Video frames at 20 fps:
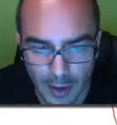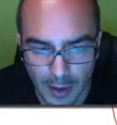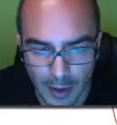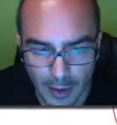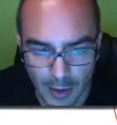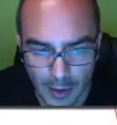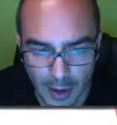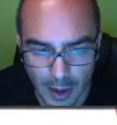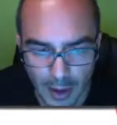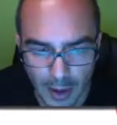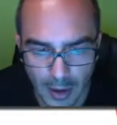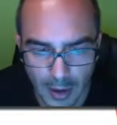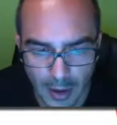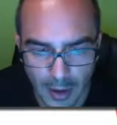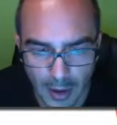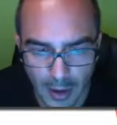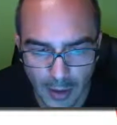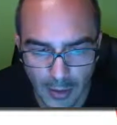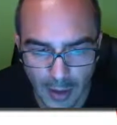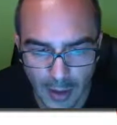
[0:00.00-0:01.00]
quick,
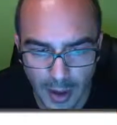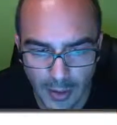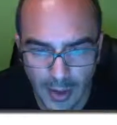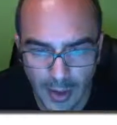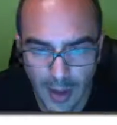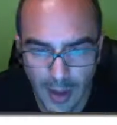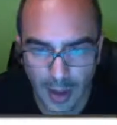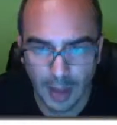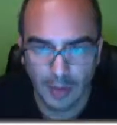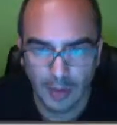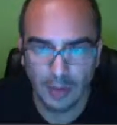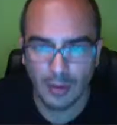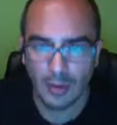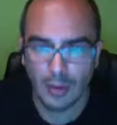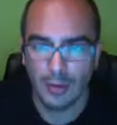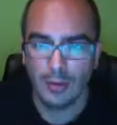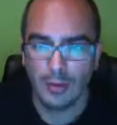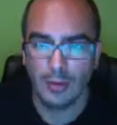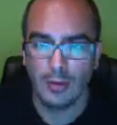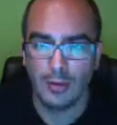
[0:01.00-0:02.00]
we have ad
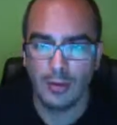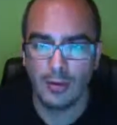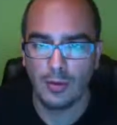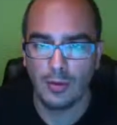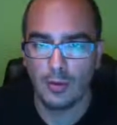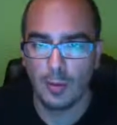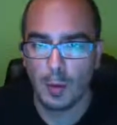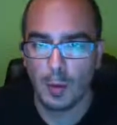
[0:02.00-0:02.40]
zones.